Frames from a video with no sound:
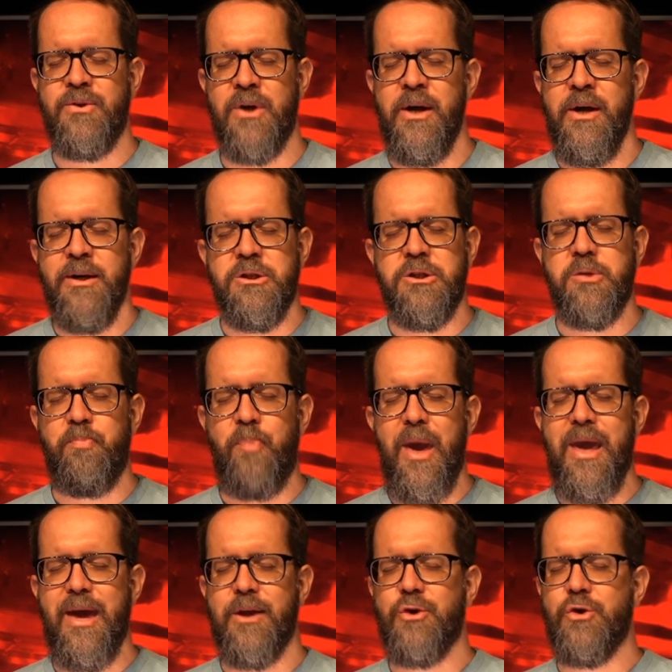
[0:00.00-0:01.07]
to
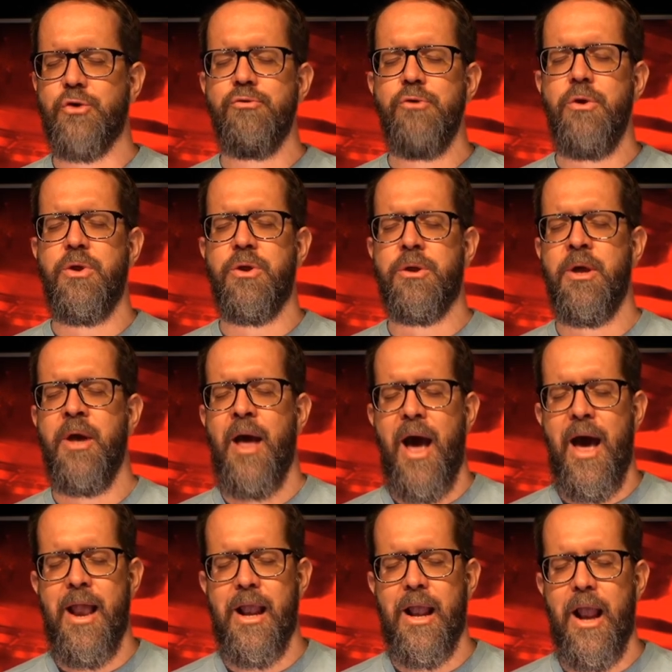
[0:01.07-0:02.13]
speak truth
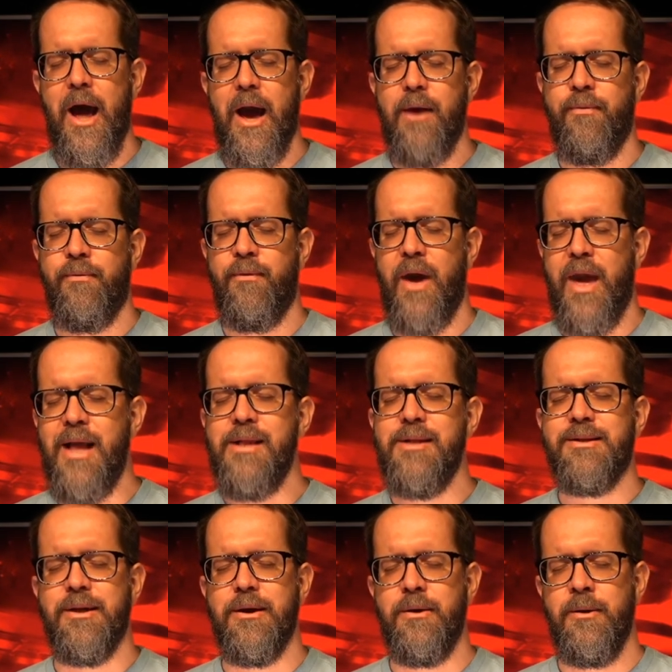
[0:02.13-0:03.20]
and life
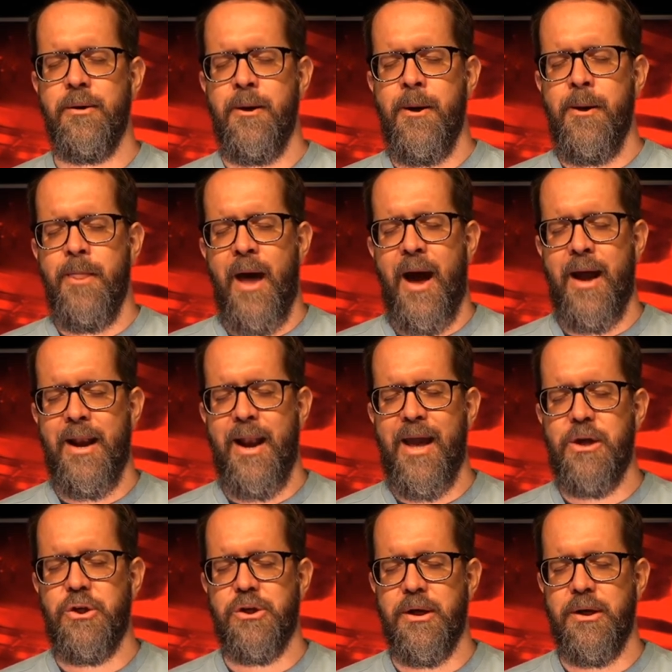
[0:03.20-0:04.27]
into our
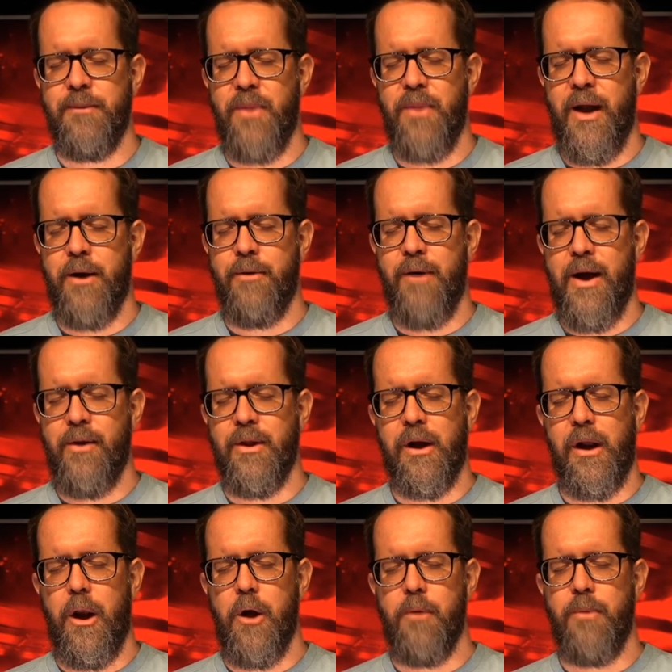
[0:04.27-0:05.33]
nation and around the
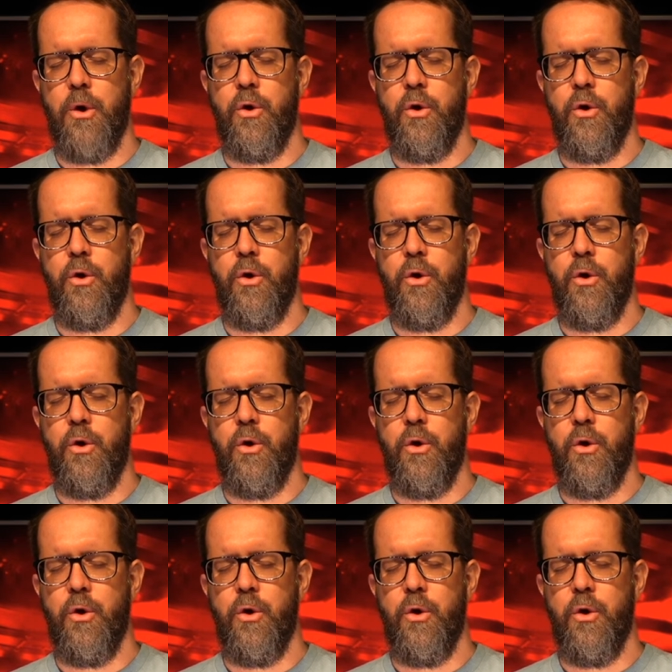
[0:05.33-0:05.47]
globe.